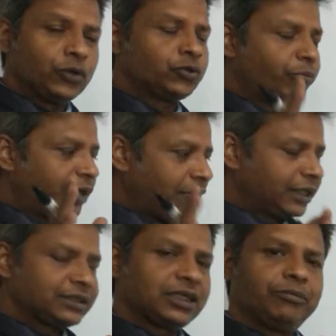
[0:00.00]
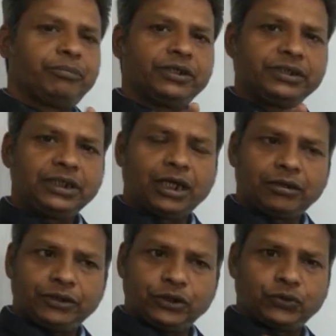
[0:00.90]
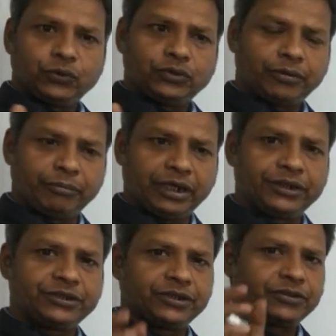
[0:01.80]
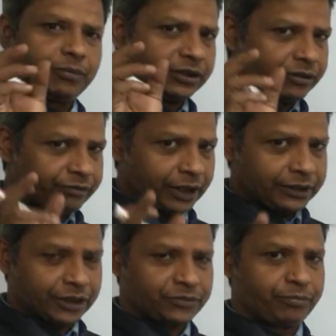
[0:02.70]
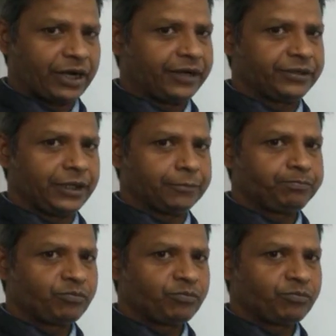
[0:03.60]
So various company are using the medicines by the various brand name.